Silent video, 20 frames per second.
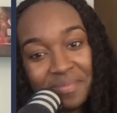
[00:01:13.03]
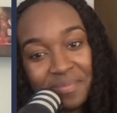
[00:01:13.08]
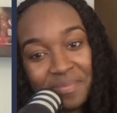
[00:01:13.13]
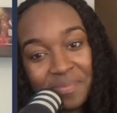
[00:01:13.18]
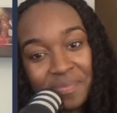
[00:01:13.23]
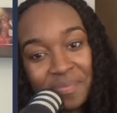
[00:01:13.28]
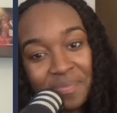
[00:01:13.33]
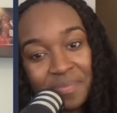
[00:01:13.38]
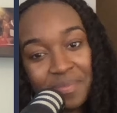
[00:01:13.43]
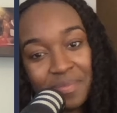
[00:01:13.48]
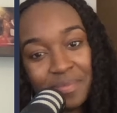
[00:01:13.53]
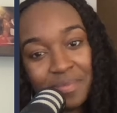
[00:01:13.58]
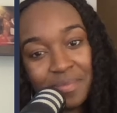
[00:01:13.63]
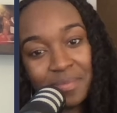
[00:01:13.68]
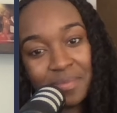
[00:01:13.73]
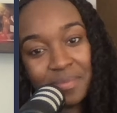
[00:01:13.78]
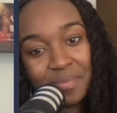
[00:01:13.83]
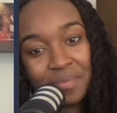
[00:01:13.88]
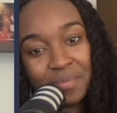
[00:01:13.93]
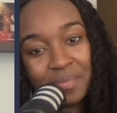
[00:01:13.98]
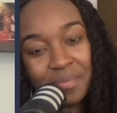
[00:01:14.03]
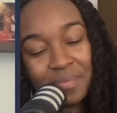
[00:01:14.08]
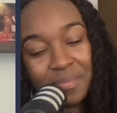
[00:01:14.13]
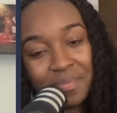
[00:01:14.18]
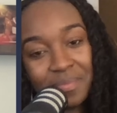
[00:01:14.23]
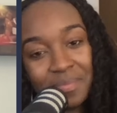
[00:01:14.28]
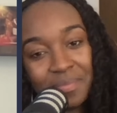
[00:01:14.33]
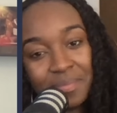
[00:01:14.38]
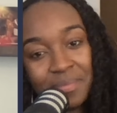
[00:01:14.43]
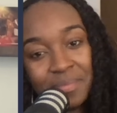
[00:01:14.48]

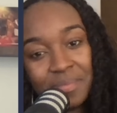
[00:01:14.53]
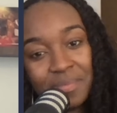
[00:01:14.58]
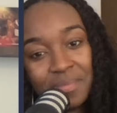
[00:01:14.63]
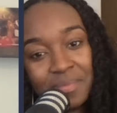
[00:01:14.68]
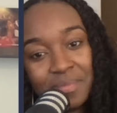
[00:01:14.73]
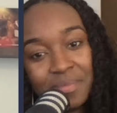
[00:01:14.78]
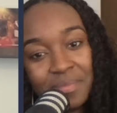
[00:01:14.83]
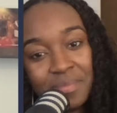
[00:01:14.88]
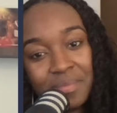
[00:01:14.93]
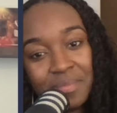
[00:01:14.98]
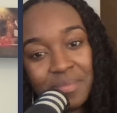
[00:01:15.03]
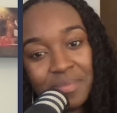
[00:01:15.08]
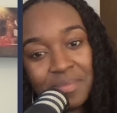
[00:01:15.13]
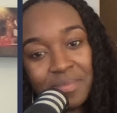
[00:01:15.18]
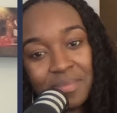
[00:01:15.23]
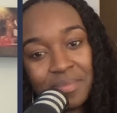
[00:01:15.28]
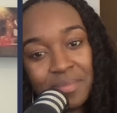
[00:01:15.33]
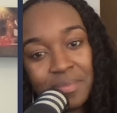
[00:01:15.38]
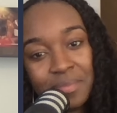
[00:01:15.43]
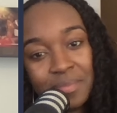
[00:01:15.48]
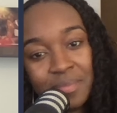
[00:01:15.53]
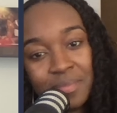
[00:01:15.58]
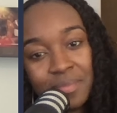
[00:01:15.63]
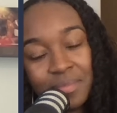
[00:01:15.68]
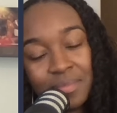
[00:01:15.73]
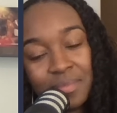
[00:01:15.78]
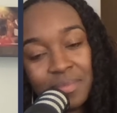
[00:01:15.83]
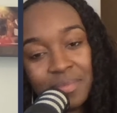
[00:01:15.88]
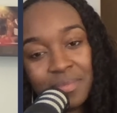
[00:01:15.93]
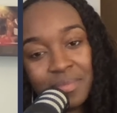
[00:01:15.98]

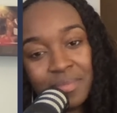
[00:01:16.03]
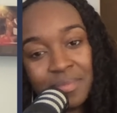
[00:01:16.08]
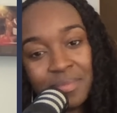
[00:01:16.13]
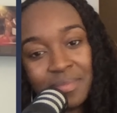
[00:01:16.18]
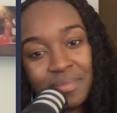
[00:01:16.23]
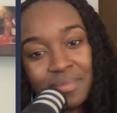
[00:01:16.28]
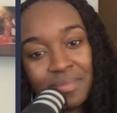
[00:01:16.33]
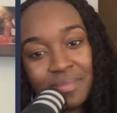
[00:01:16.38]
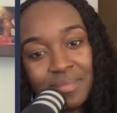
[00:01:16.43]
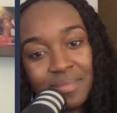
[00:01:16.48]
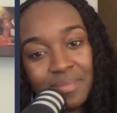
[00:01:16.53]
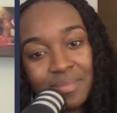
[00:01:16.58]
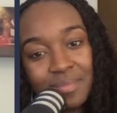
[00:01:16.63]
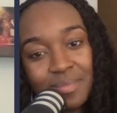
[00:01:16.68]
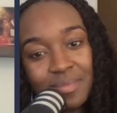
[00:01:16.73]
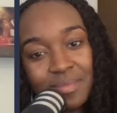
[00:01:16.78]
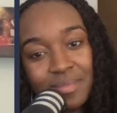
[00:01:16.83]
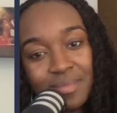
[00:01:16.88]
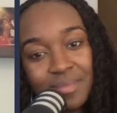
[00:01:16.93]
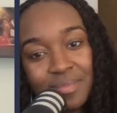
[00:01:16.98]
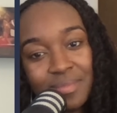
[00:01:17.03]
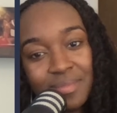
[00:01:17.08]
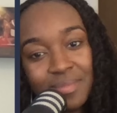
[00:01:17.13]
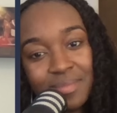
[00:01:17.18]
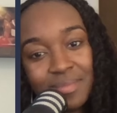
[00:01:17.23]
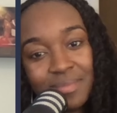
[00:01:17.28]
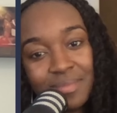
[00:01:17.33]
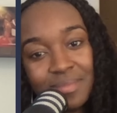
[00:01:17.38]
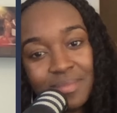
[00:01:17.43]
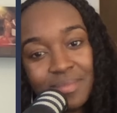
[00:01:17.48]

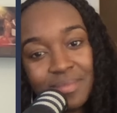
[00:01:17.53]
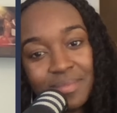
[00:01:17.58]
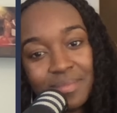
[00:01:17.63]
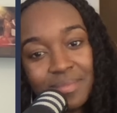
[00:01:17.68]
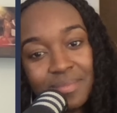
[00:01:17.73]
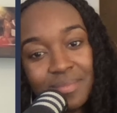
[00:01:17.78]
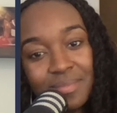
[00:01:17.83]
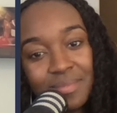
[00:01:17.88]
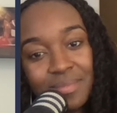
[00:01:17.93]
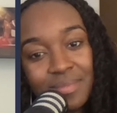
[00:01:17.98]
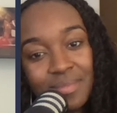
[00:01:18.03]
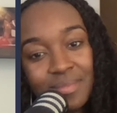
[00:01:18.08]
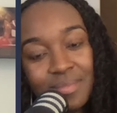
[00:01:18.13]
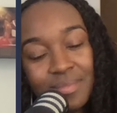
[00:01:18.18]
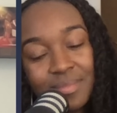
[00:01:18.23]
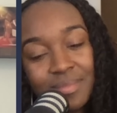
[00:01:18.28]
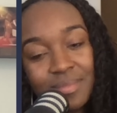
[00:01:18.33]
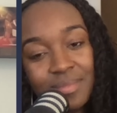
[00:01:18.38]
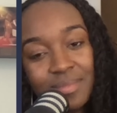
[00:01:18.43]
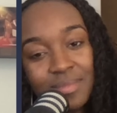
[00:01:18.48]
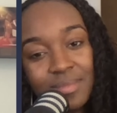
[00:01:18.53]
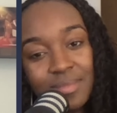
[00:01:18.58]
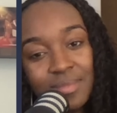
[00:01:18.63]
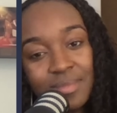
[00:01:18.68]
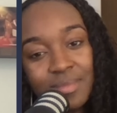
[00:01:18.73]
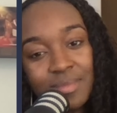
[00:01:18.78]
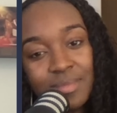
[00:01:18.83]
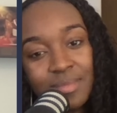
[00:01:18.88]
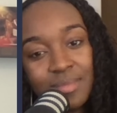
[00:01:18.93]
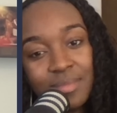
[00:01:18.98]

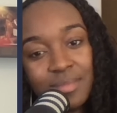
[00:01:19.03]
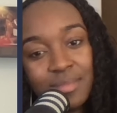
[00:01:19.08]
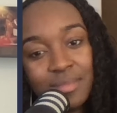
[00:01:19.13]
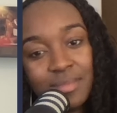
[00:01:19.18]
The person shown says nothing.